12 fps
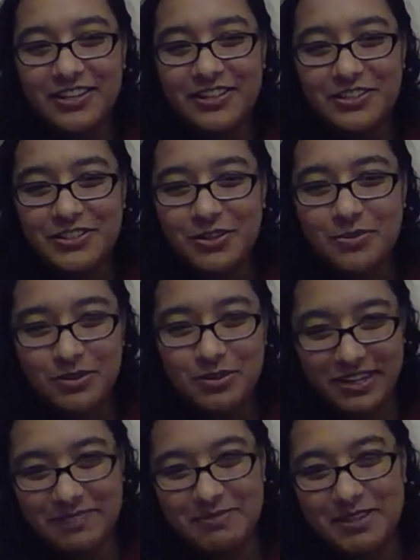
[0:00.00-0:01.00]
don't
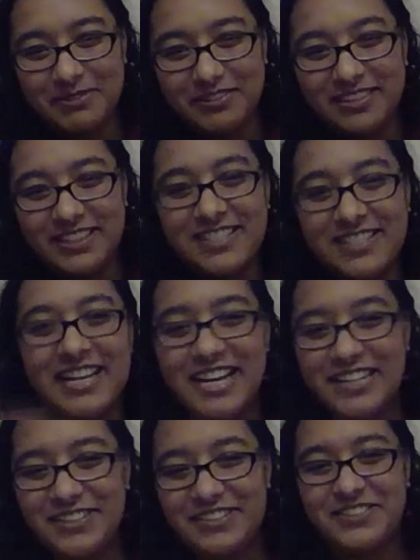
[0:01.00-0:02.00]
work in a bubble, because I
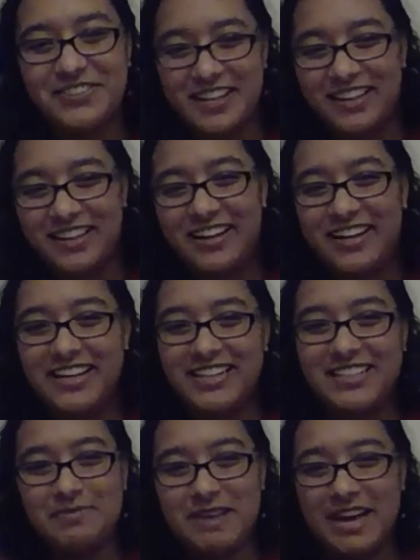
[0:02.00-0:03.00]
used to do that a lot and
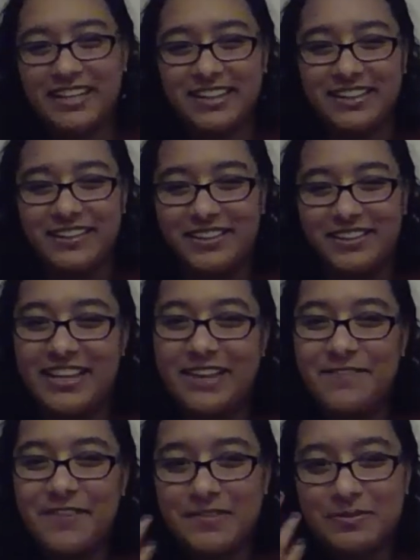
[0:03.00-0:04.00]
it's maddening. Like
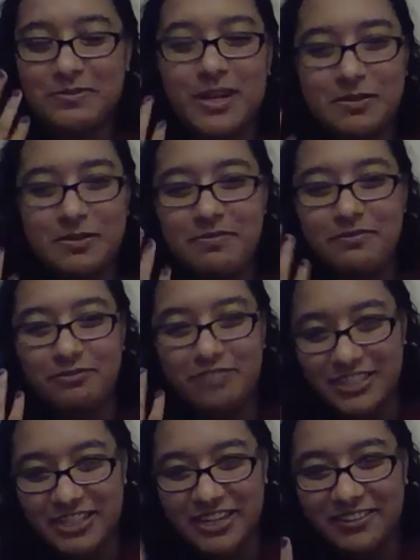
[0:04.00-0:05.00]
if you have a problem,
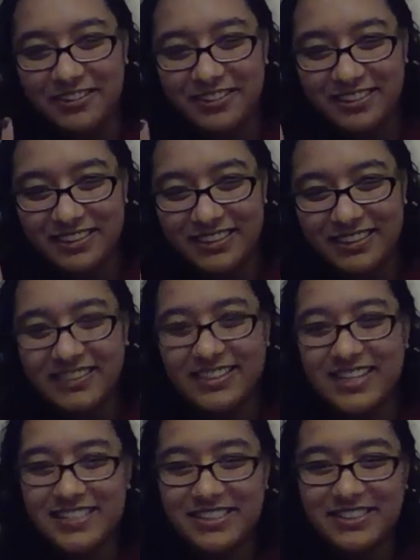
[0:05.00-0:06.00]
reach out,
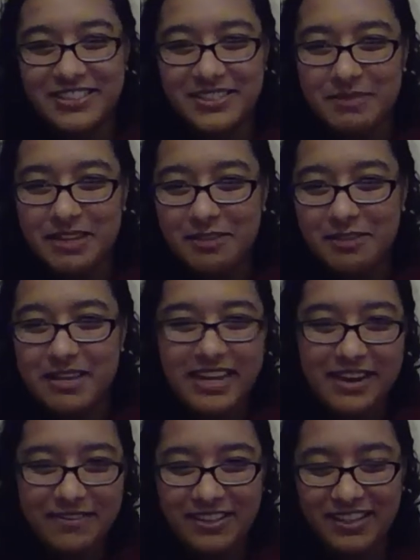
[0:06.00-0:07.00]
because it'll make
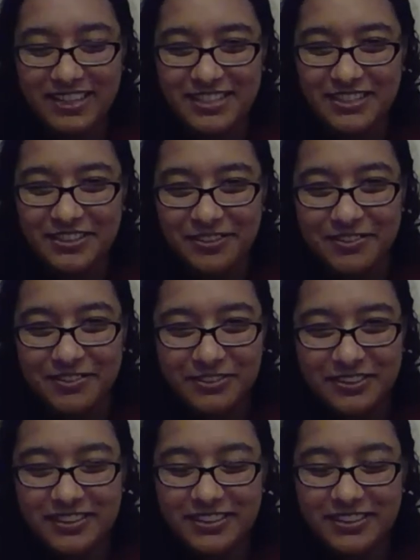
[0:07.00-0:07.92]
everything easier for everyone.